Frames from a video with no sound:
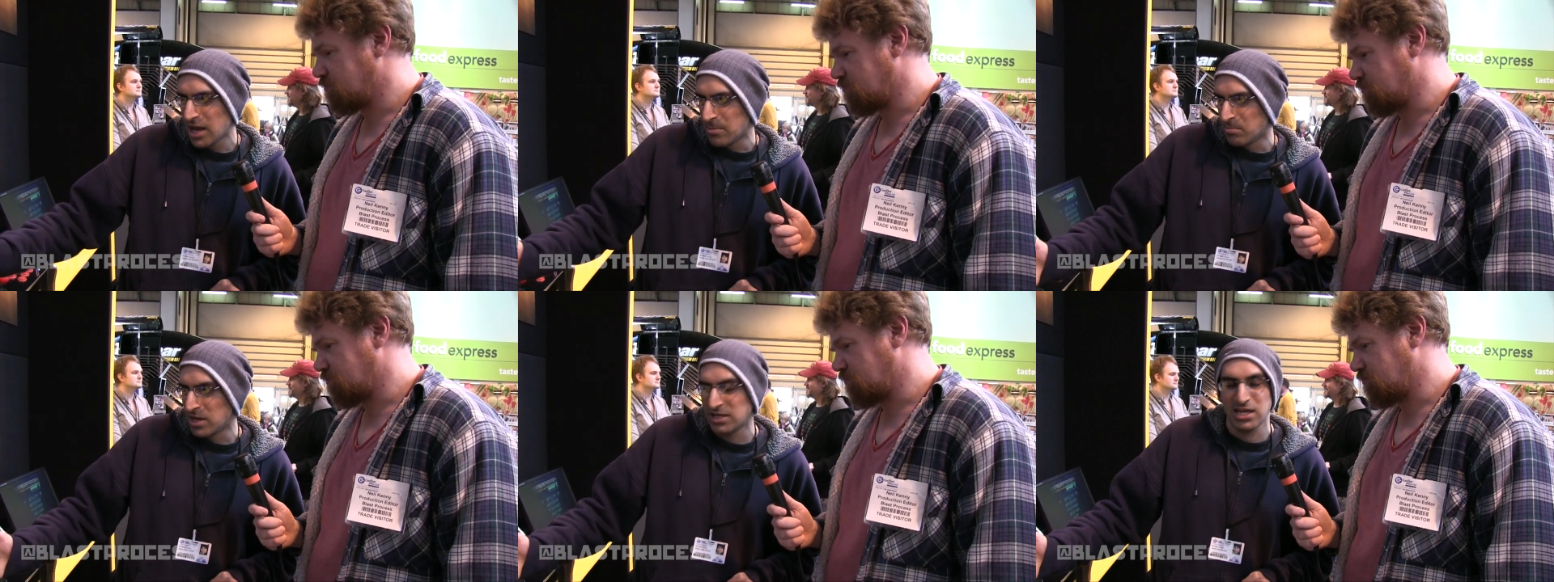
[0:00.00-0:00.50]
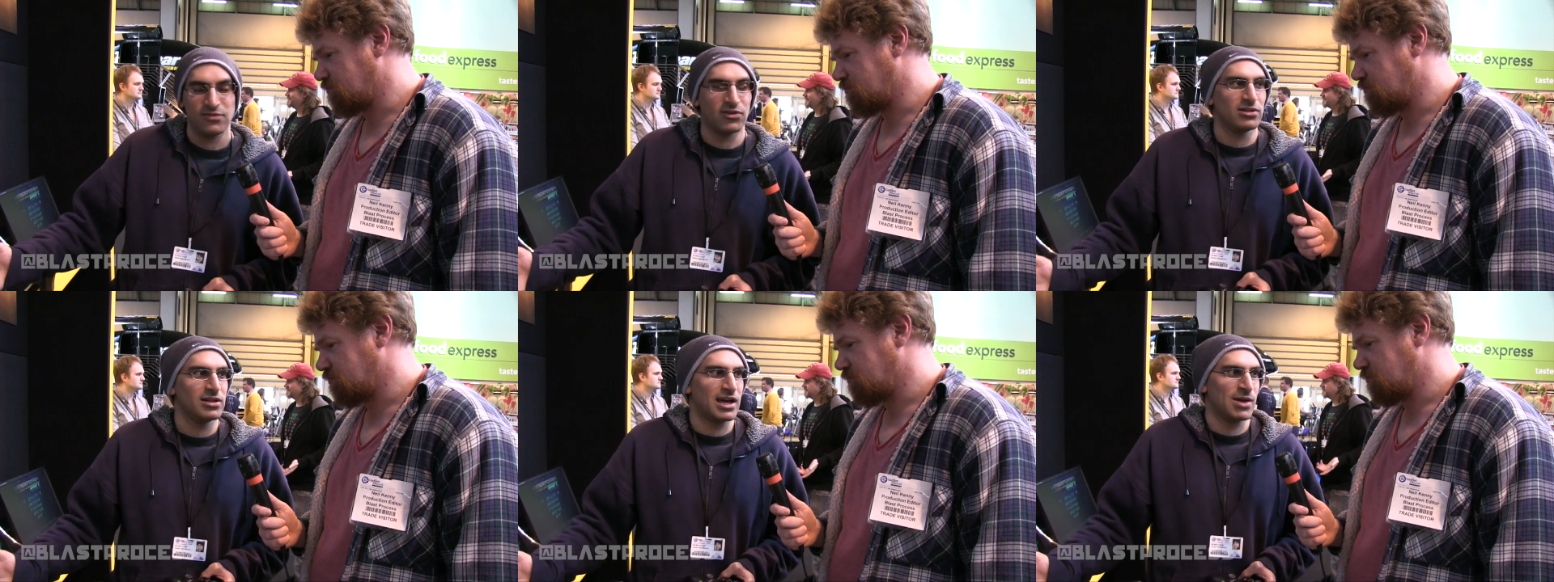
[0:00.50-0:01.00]

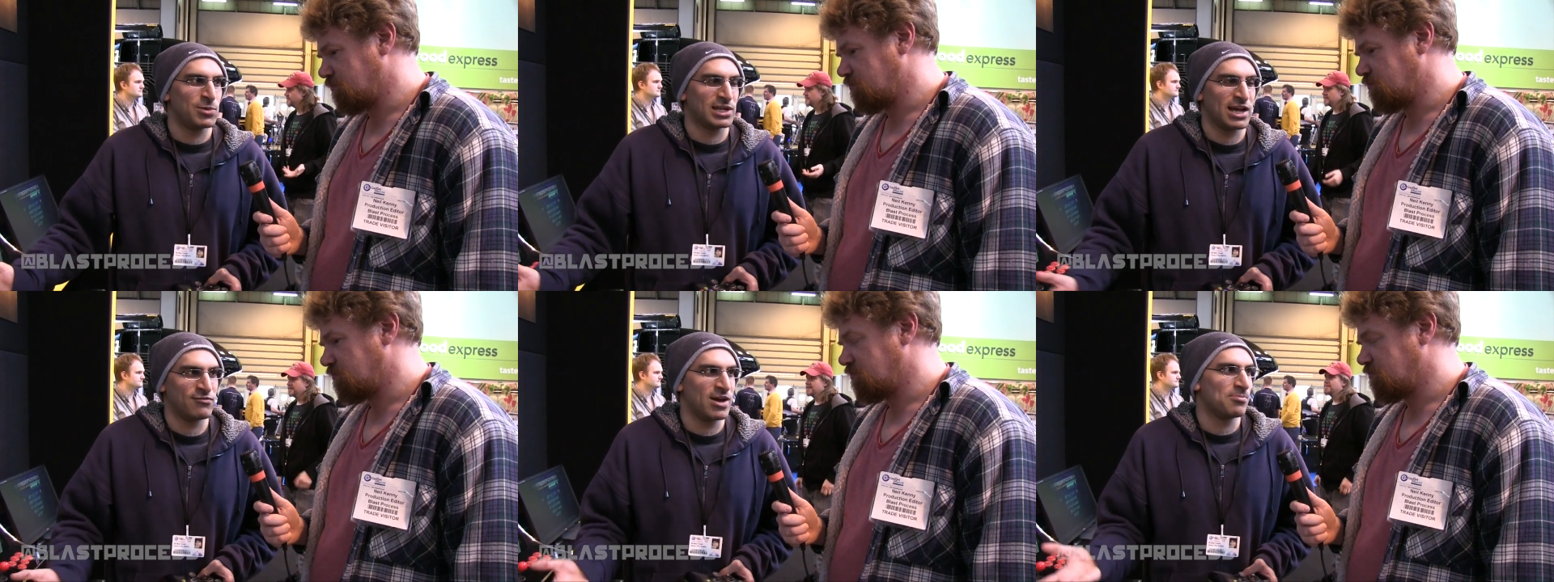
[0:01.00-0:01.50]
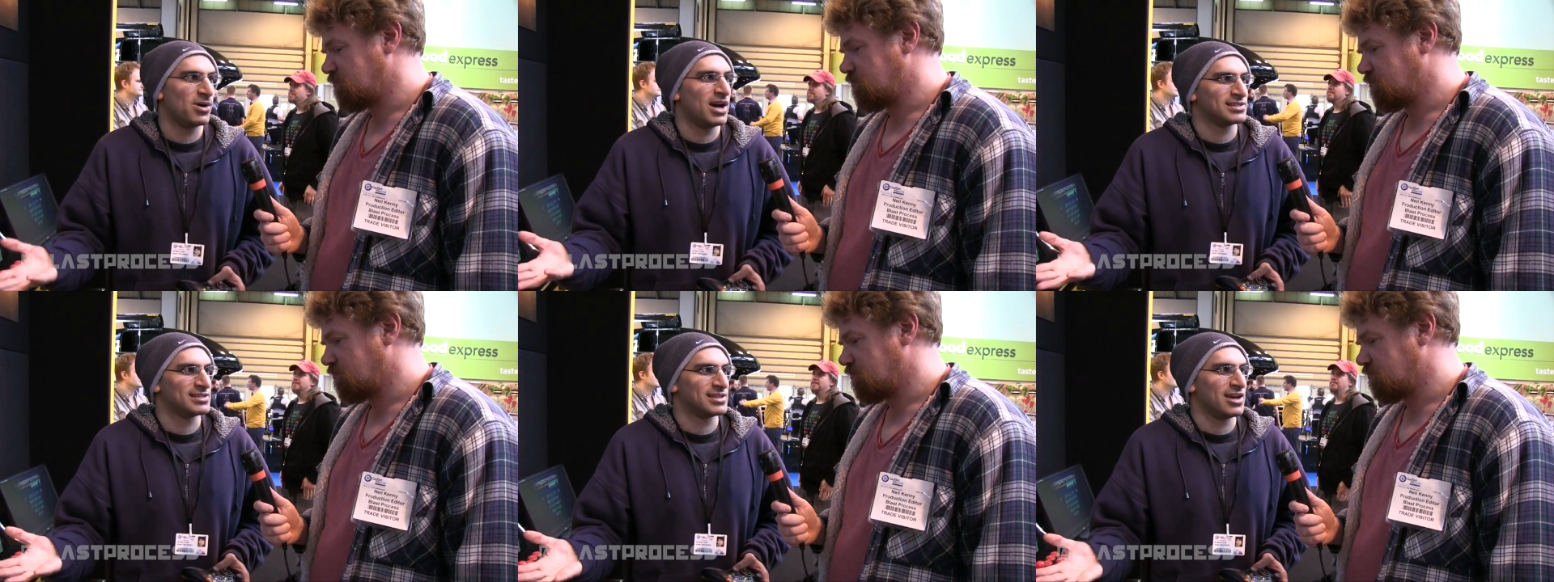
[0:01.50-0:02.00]
Speaker 1: medieval, and we're going to have
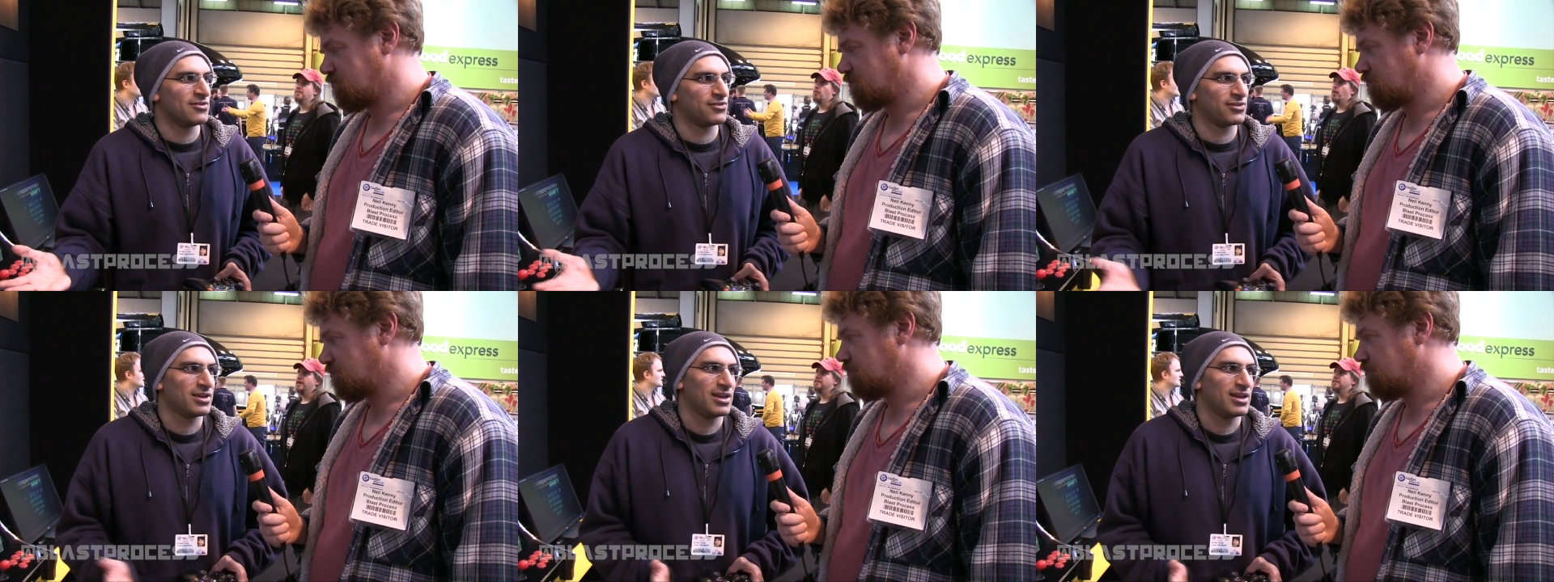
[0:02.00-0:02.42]
vampires and stuff,